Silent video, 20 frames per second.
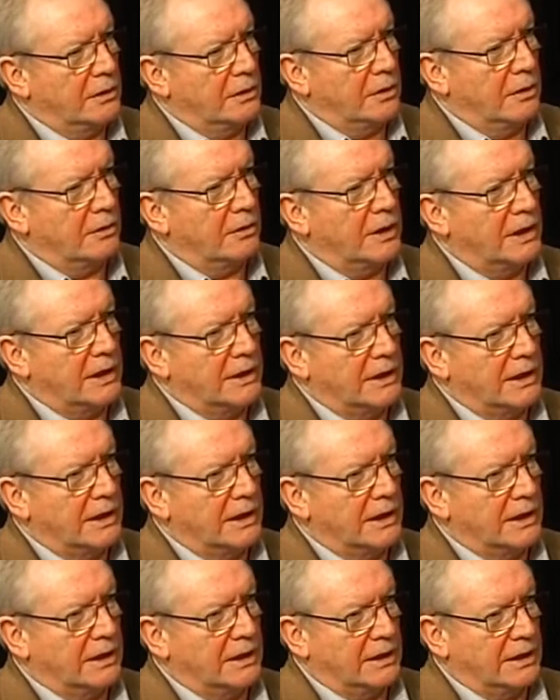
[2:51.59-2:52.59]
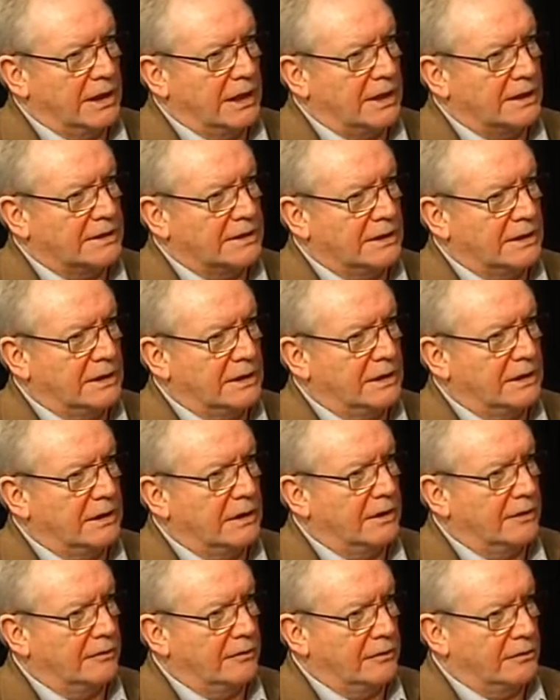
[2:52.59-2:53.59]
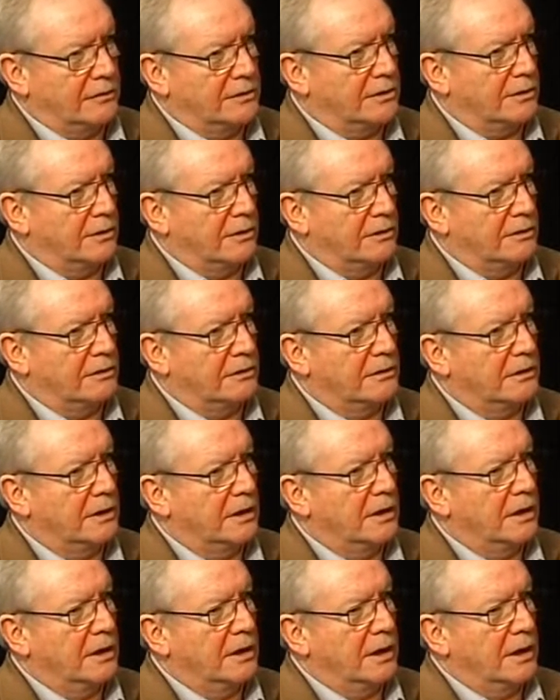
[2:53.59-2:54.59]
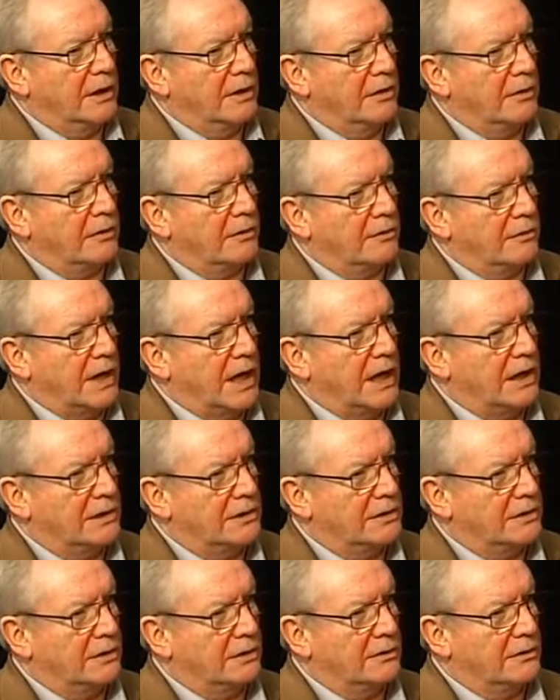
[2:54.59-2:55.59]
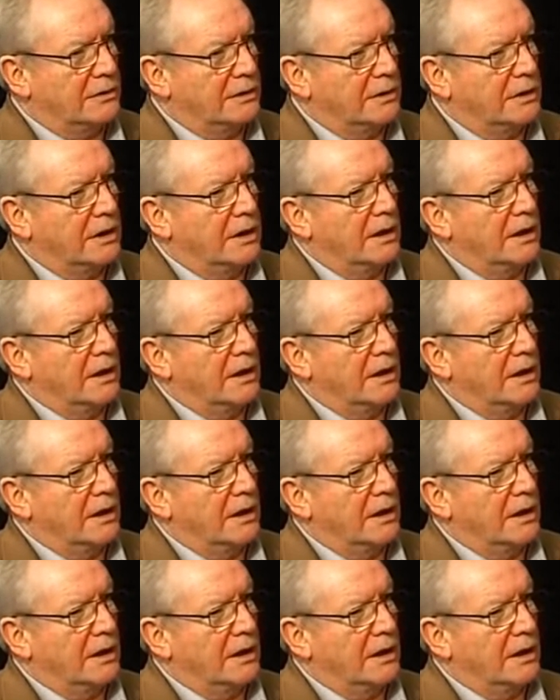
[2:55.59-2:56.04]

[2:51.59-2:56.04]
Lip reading: Don't they think of the destiny of their children and their grandchildren?